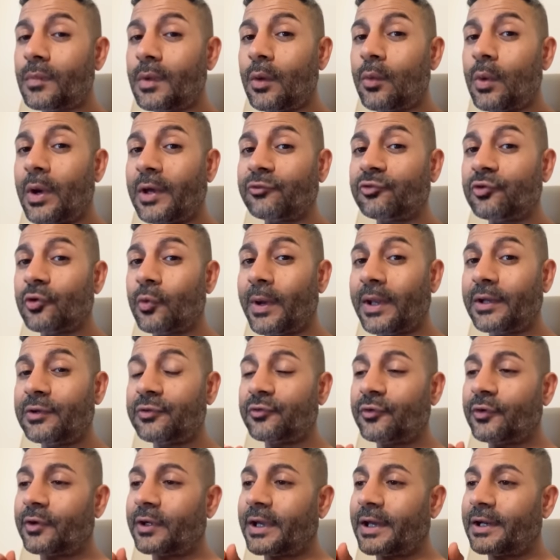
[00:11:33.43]
as you went
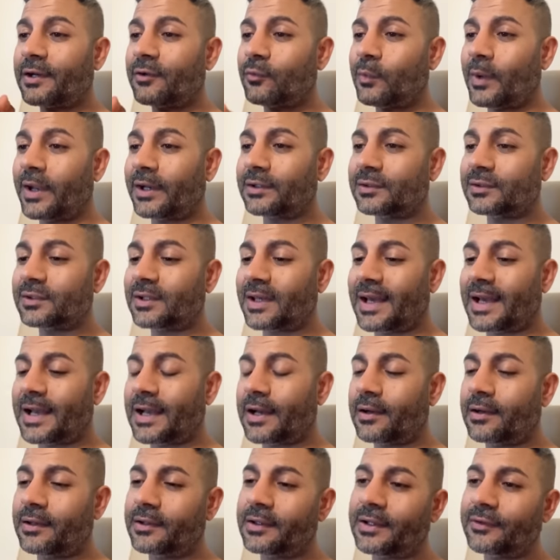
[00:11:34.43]
to it, kind of went
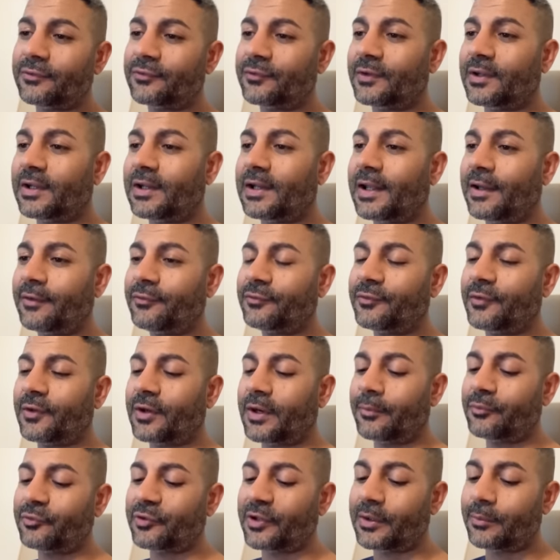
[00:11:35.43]
down and then to the left. So
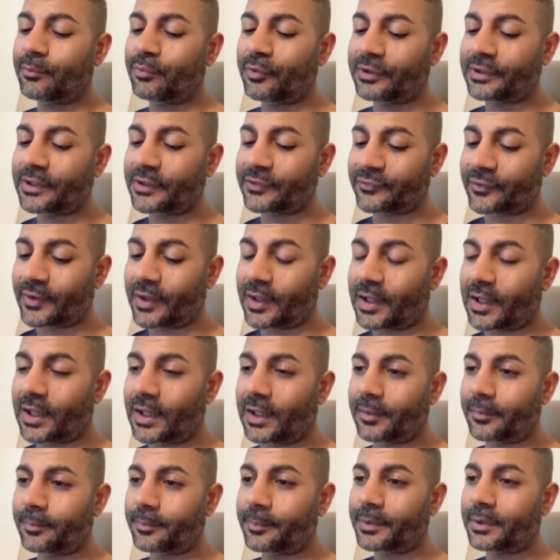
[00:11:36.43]
I'm trying to bring this
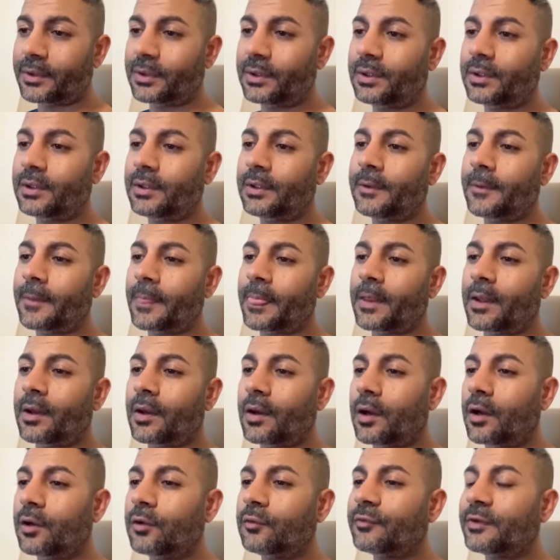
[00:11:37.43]
up
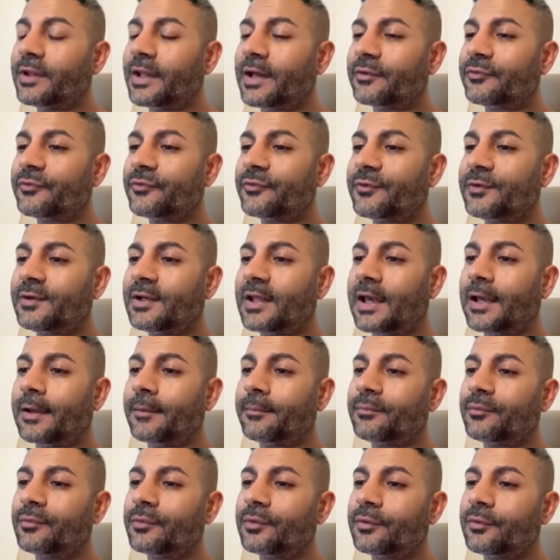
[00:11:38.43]
over that
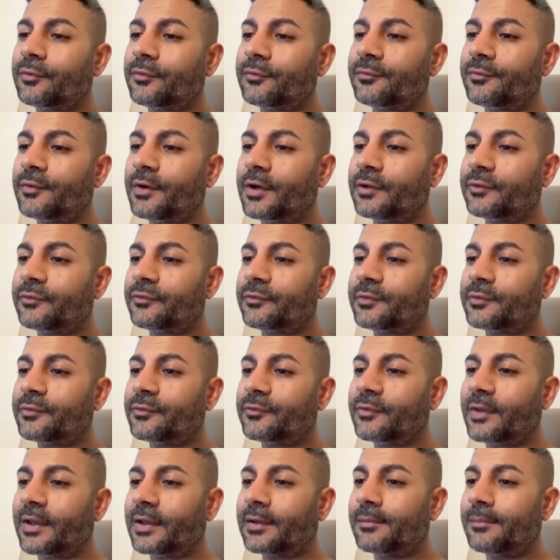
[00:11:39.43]
step, the first and
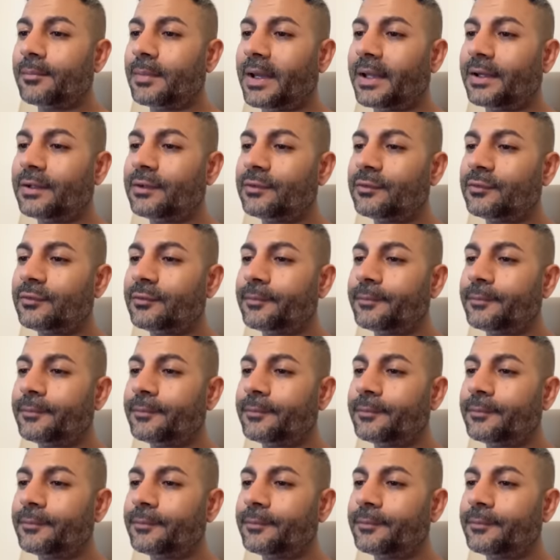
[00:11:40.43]
second bend.